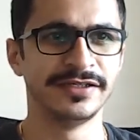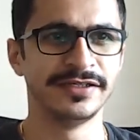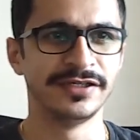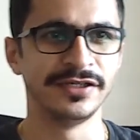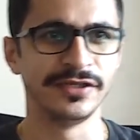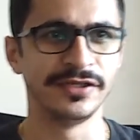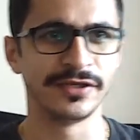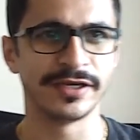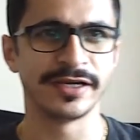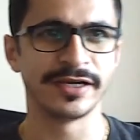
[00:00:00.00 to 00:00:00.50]

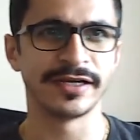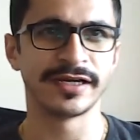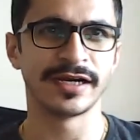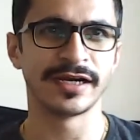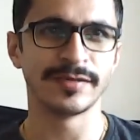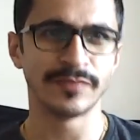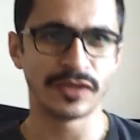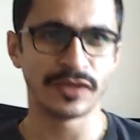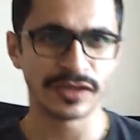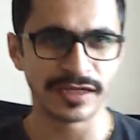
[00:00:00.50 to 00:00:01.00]
You can
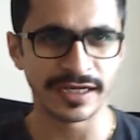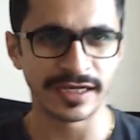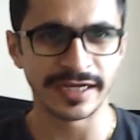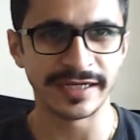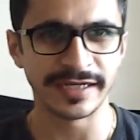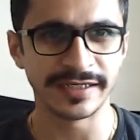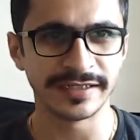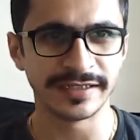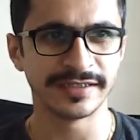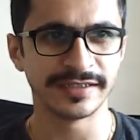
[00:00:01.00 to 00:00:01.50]
come
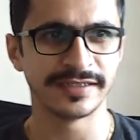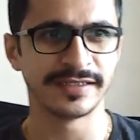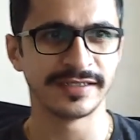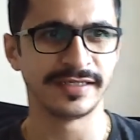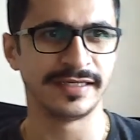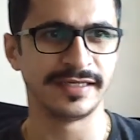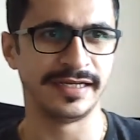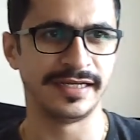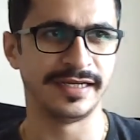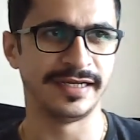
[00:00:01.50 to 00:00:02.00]
online
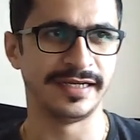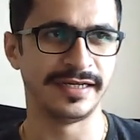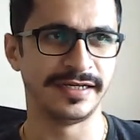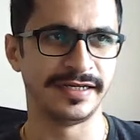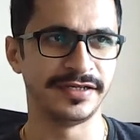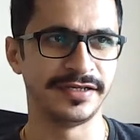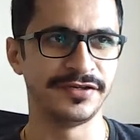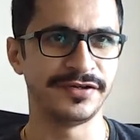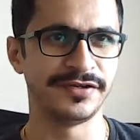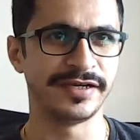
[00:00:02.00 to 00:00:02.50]

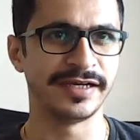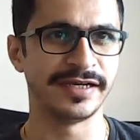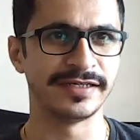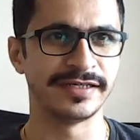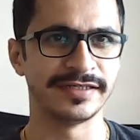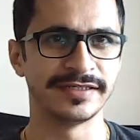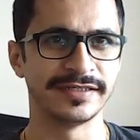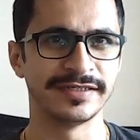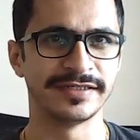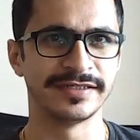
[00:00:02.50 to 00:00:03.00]
and you
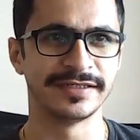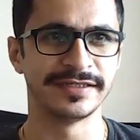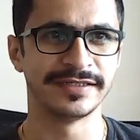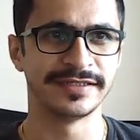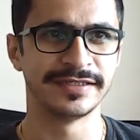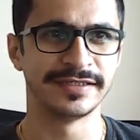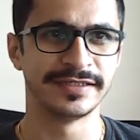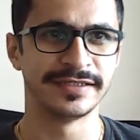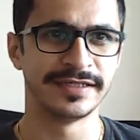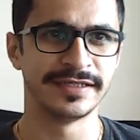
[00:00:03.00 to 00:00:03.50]
can
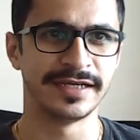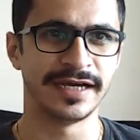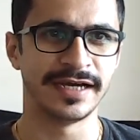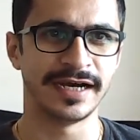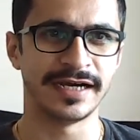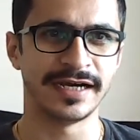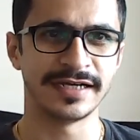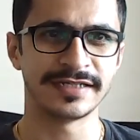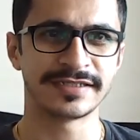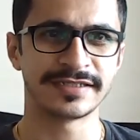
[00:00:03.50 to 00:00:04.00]

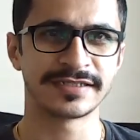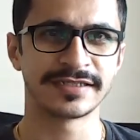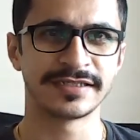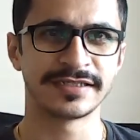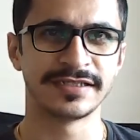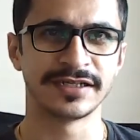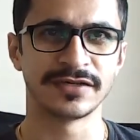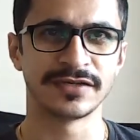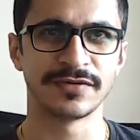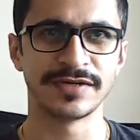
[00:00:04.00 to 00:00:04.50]
ask the
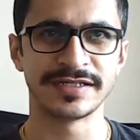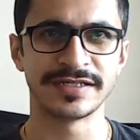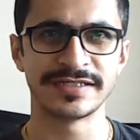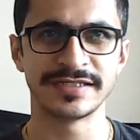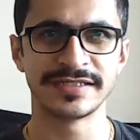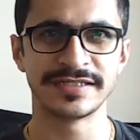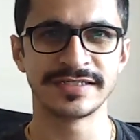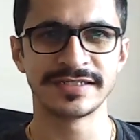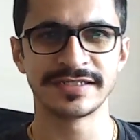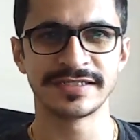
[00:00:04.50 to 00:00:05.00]

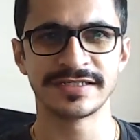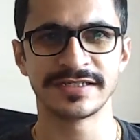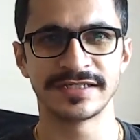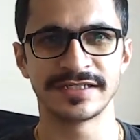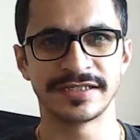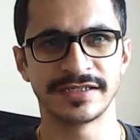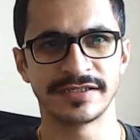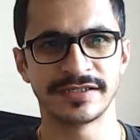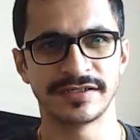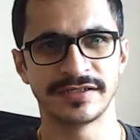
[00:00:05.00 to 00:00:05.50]
questions
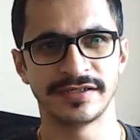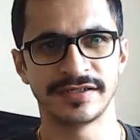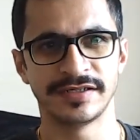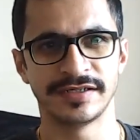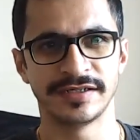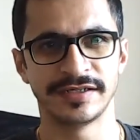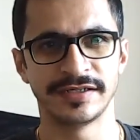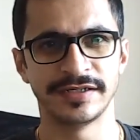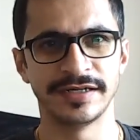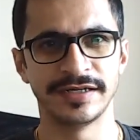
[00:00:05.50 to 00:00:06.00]

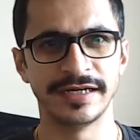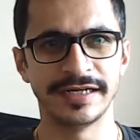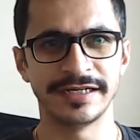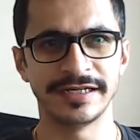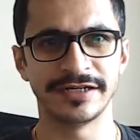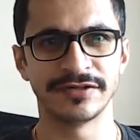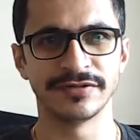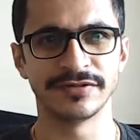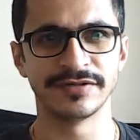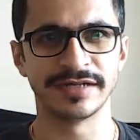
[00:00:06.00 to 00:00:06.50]
related
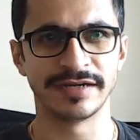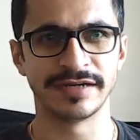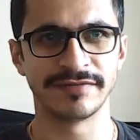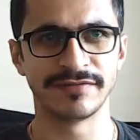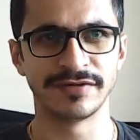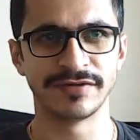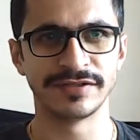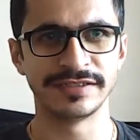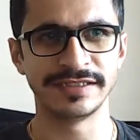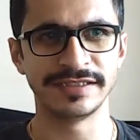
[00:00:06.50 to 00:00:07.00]
to
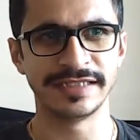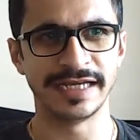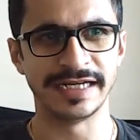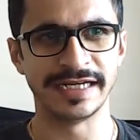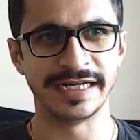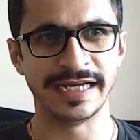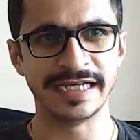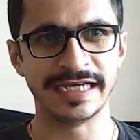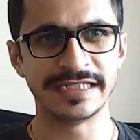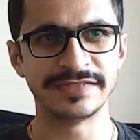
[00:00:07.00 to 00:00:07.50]
graphology. And
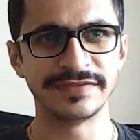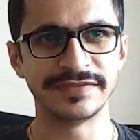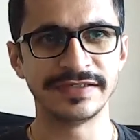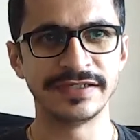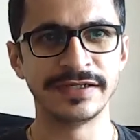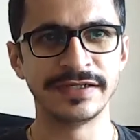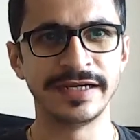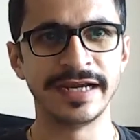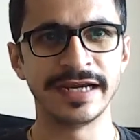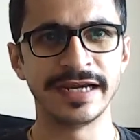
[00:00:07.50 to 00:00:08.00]
as
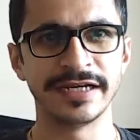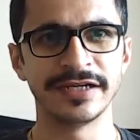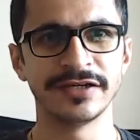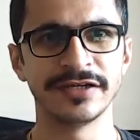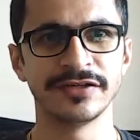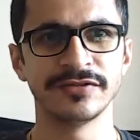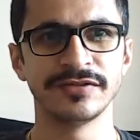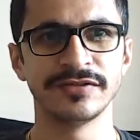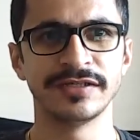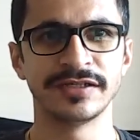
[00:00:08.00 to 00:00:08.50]
we get
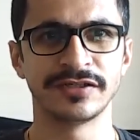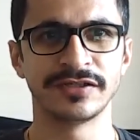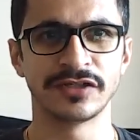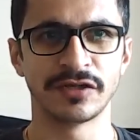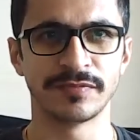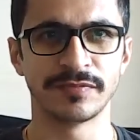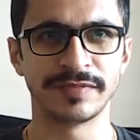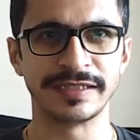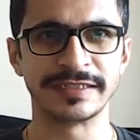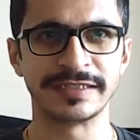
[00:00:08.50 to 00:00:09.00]
into the
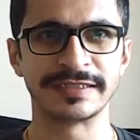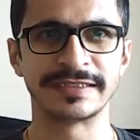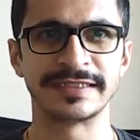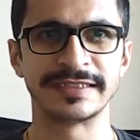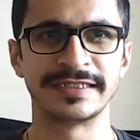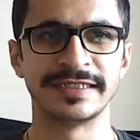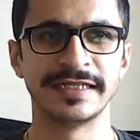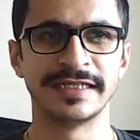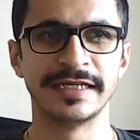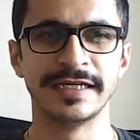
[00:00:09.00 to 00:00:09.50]
topics,
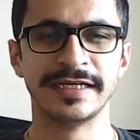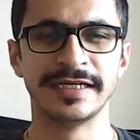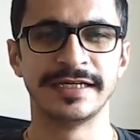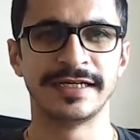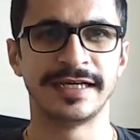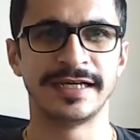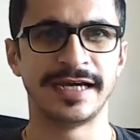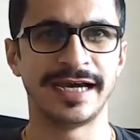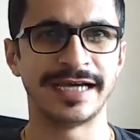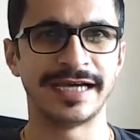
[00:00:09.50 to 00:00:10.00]

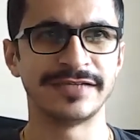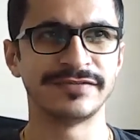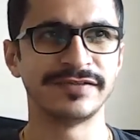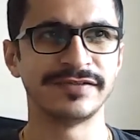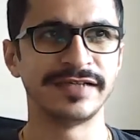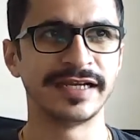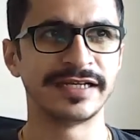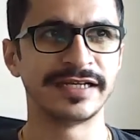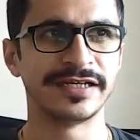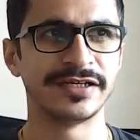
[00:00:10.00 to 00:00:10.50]
as we
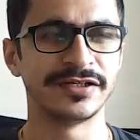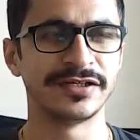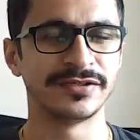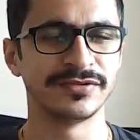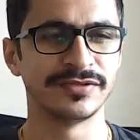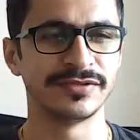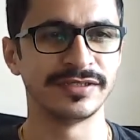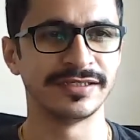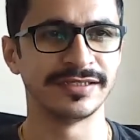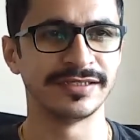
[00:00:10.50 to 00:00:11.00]
get into
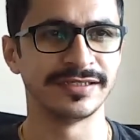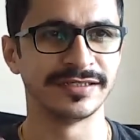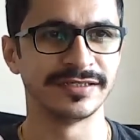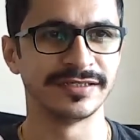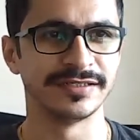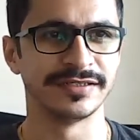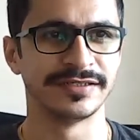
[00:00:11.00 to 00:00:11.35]
the